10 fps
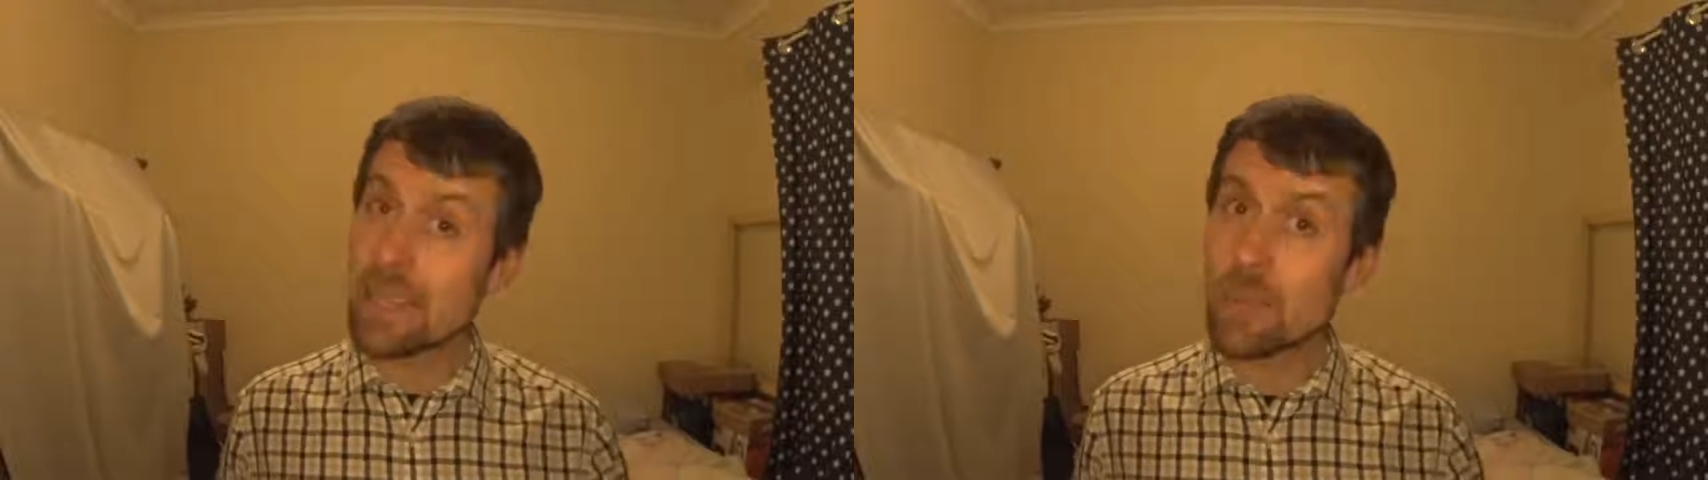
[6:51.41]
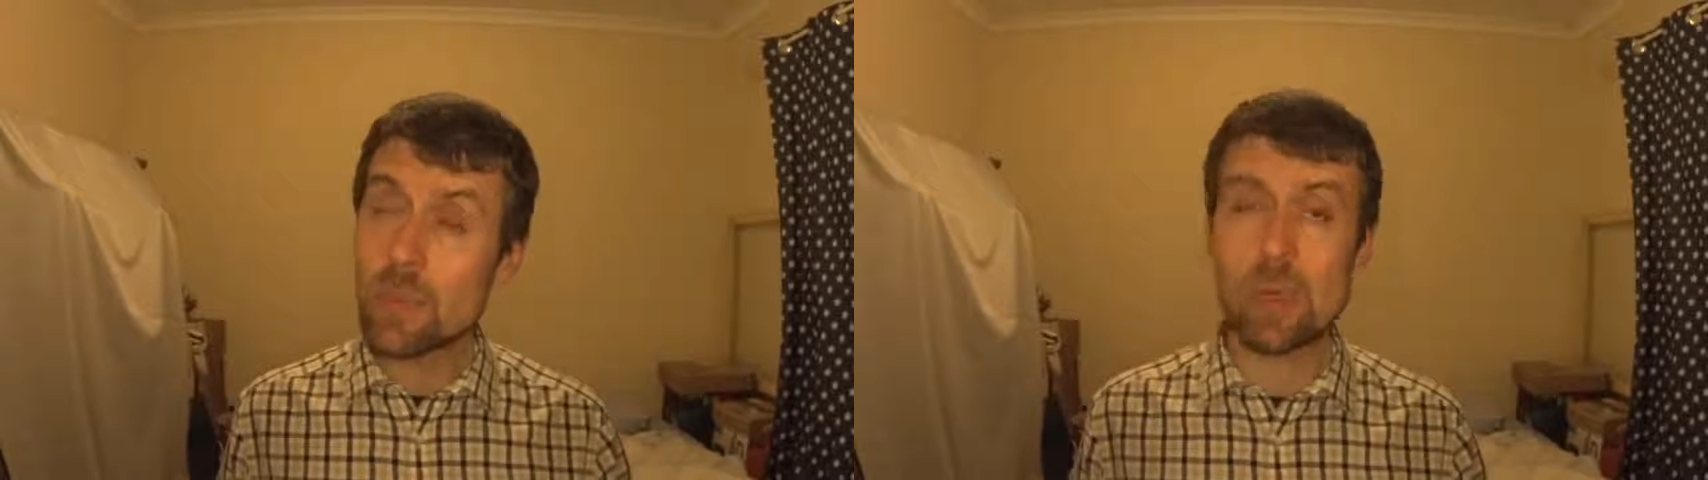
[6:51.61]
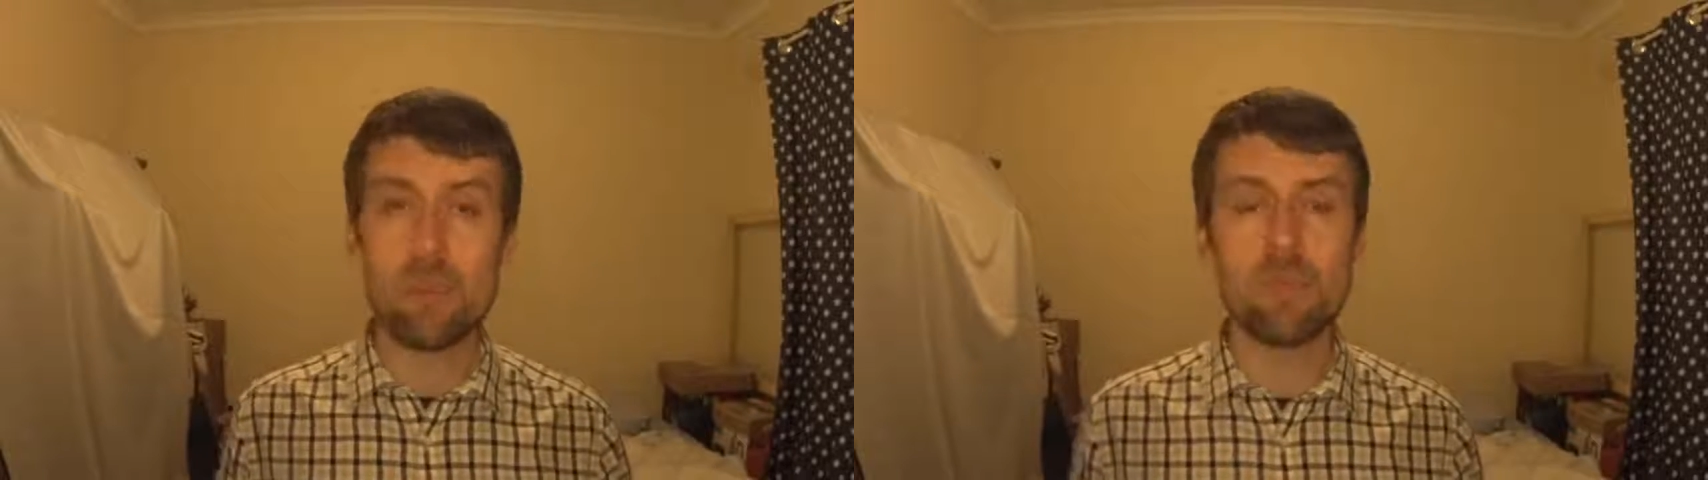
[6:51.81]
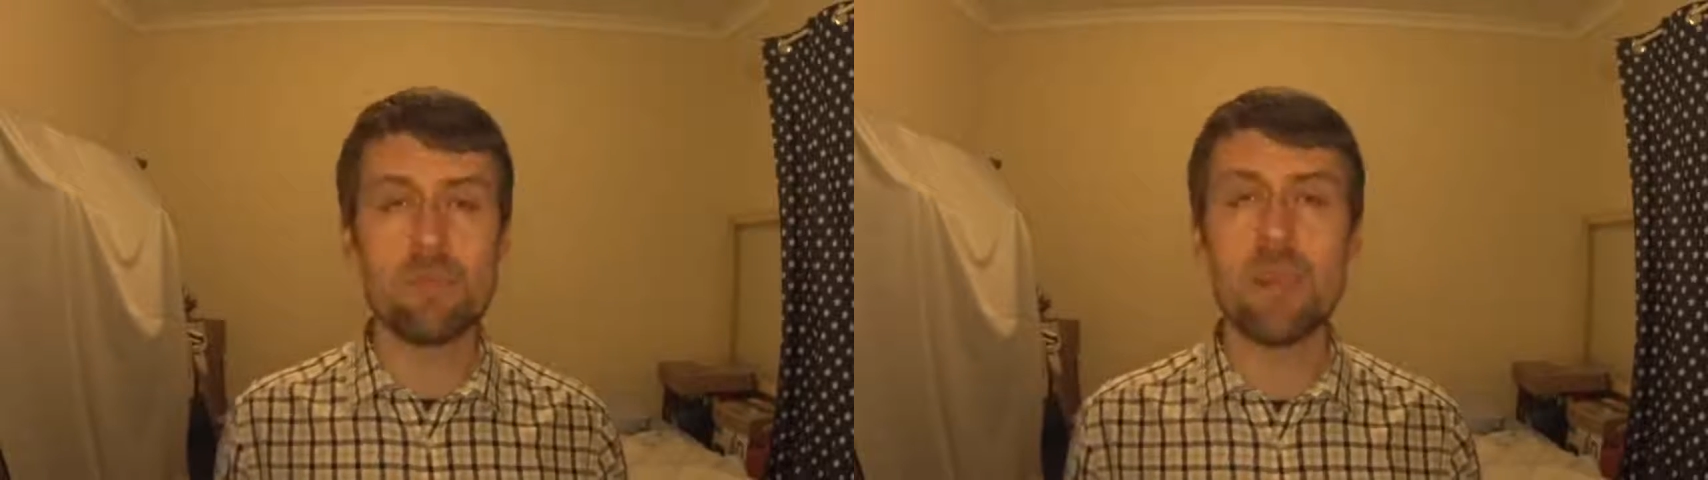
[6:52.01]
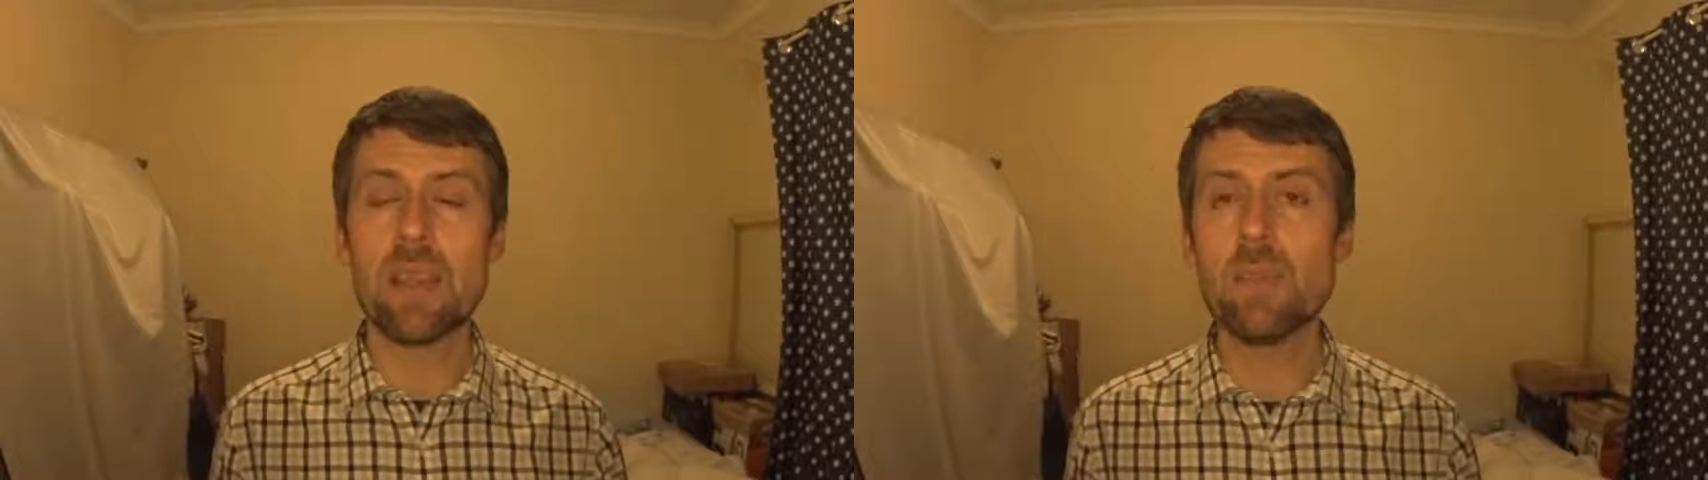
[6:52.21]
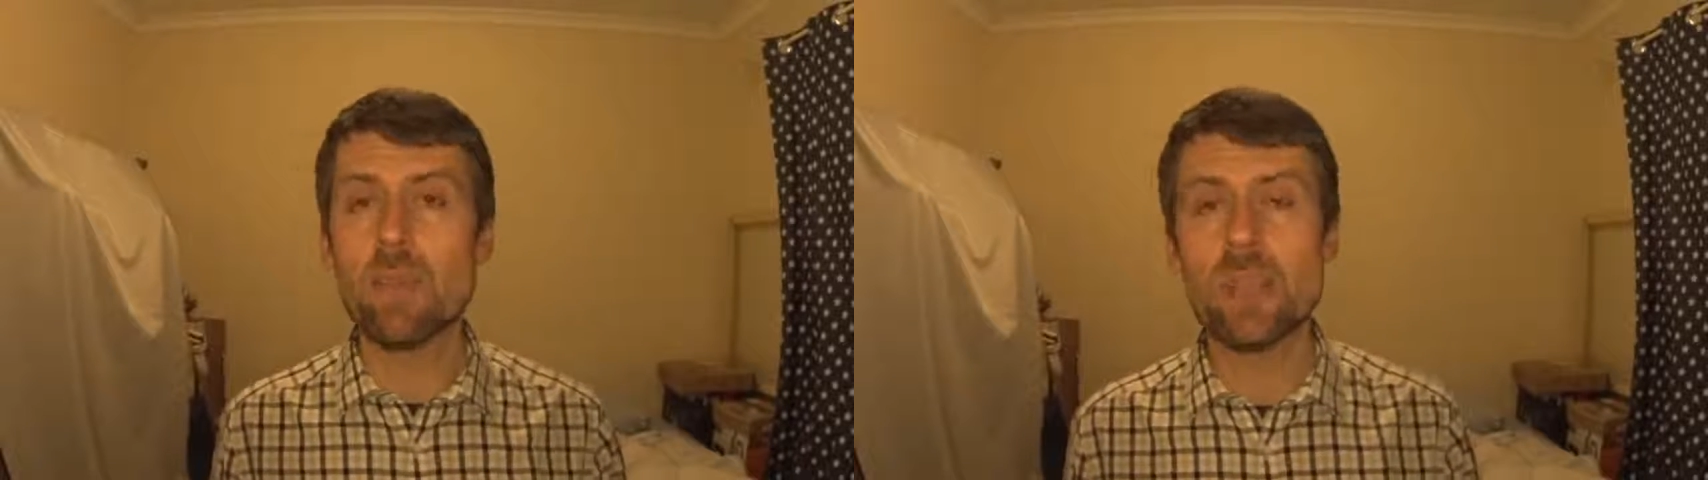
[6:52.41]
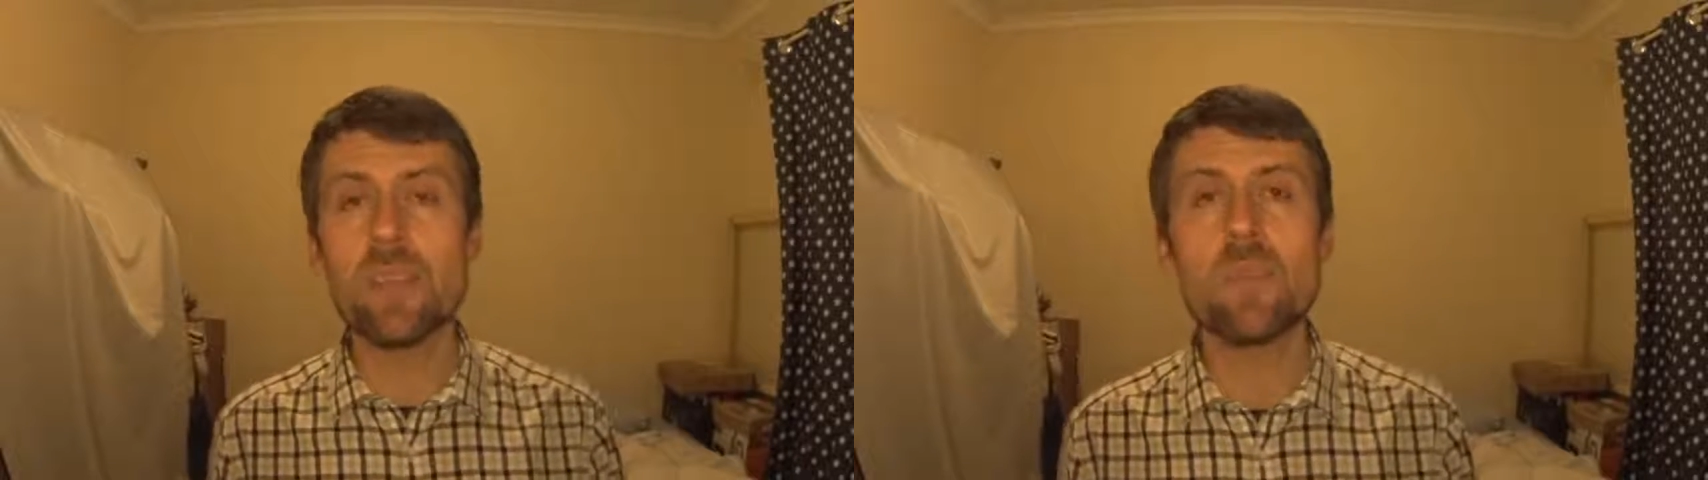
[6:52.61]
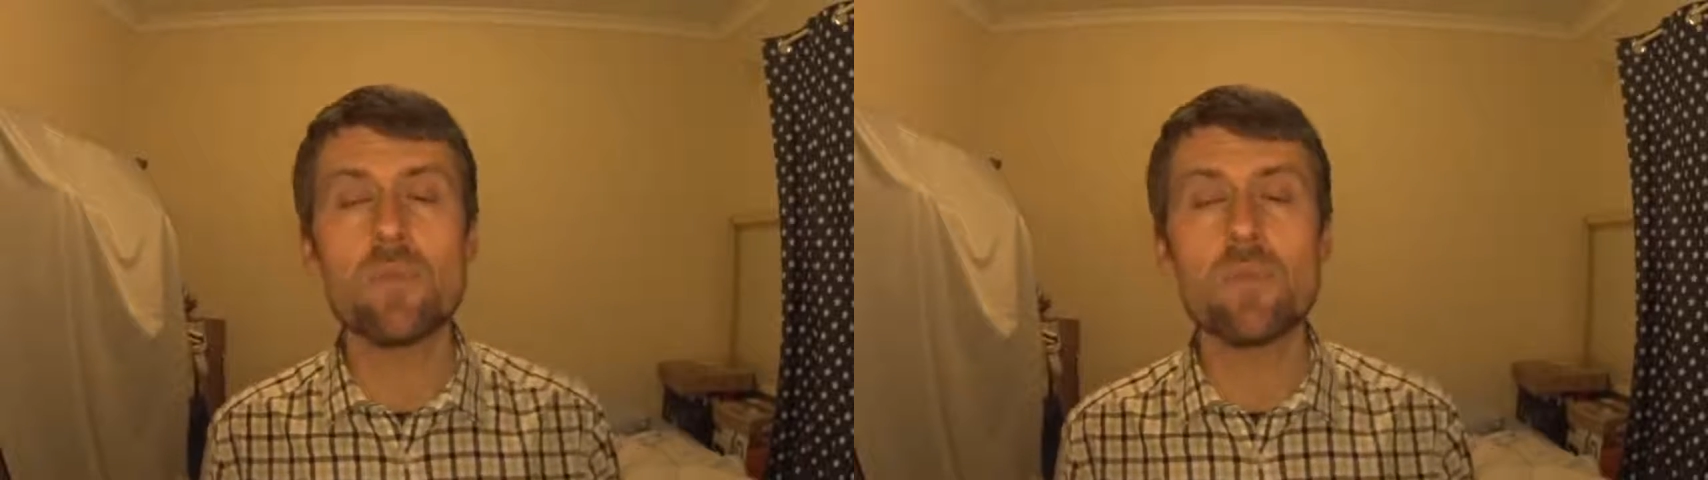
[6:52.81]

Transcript: problem, in my opinion,